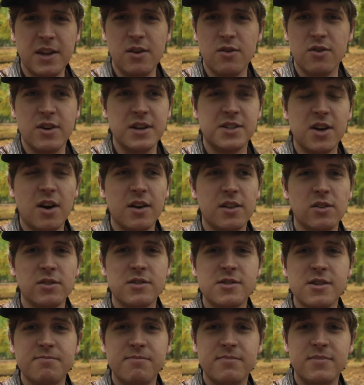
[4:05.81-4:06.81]
you're entitled
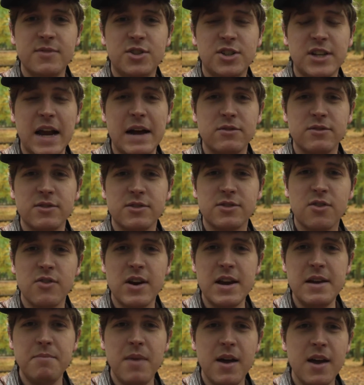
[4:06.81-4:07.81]
to shout and
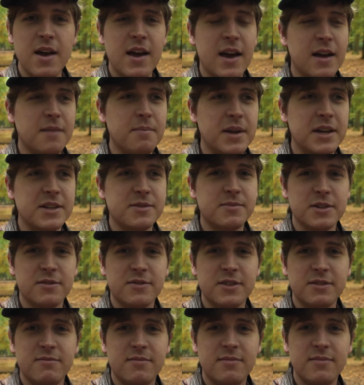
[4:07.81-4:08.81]
scream and be as much
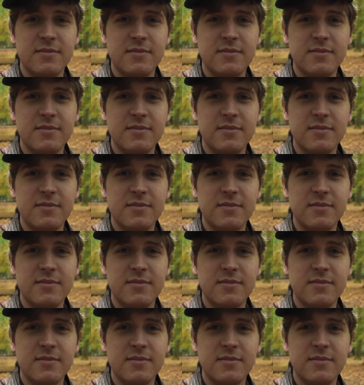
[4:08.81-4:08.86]
of a